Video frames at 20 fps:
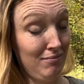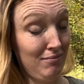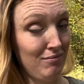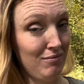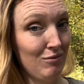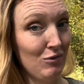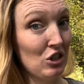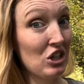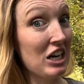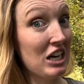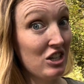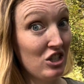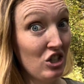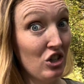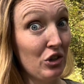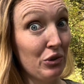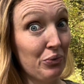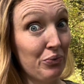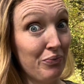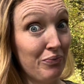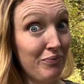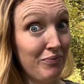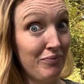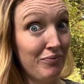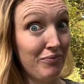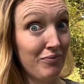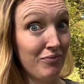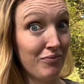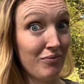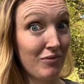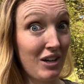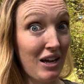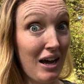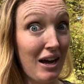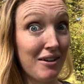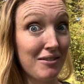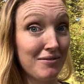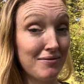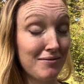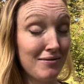I'm looking at you,
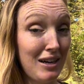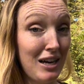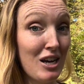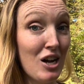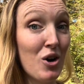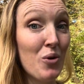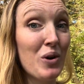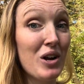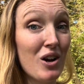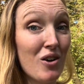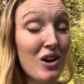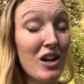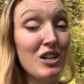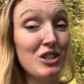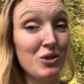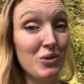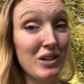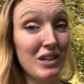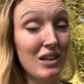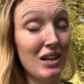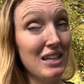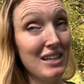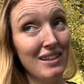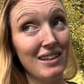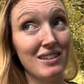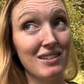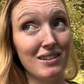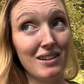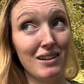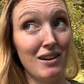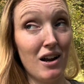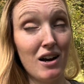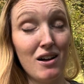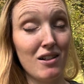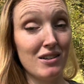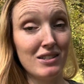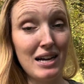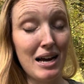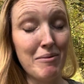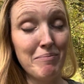okay? I know we don't all do it, at least not all
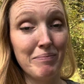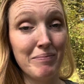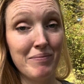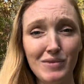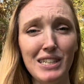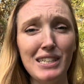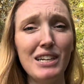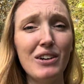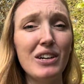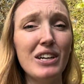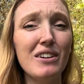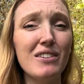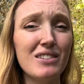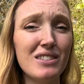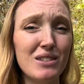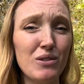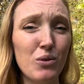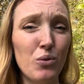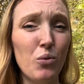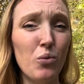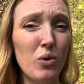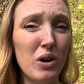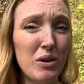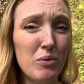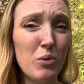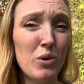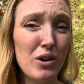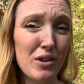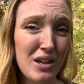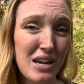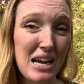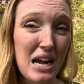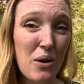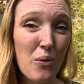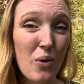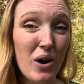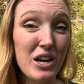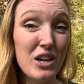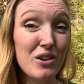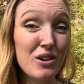the time. Now, here's one more thing I
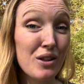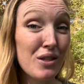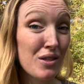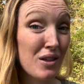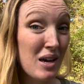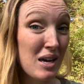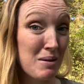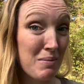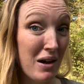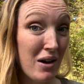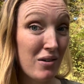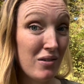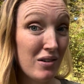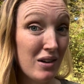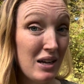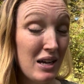want you to think about.